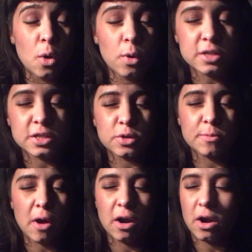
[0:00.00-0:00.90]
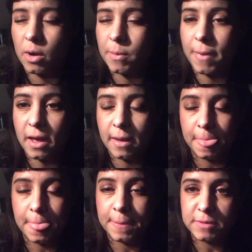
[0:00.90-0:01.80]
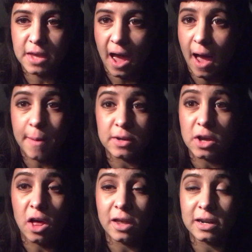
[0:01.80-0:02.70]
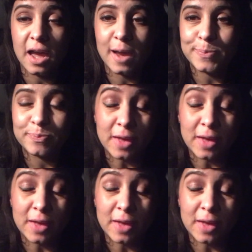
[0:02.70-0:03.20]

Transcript: work to do tomorrow. But yeah, I'm gonna call it a night.